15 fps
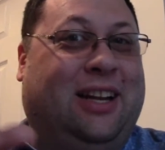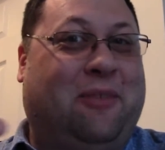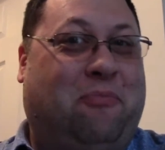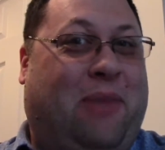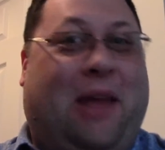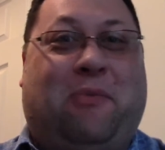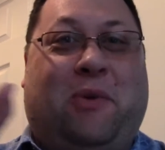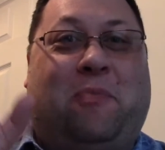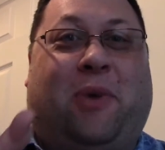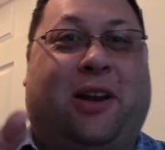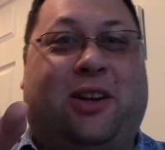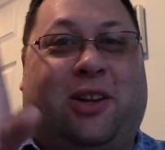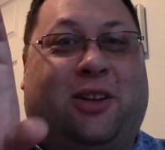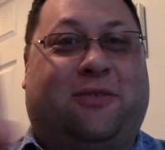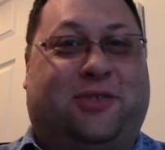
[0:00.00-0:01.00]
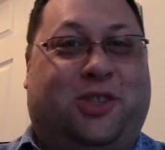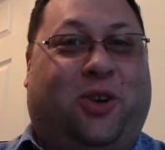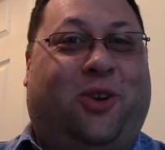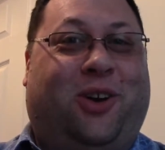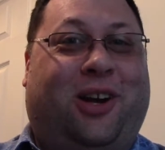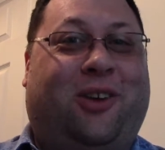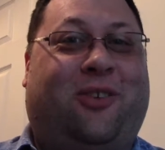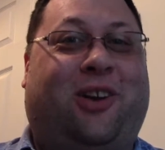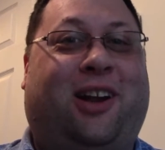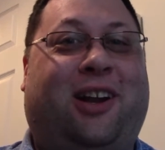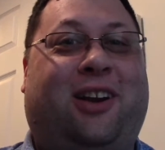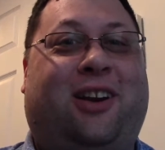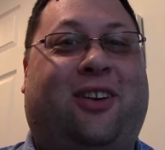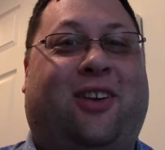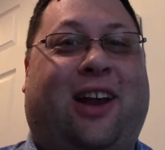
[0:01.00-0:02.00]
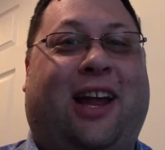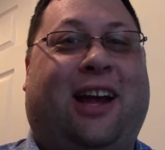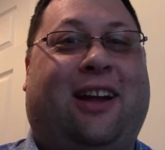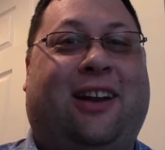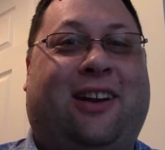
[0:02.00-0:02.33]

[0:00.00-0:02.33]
baby bundle of joy running around,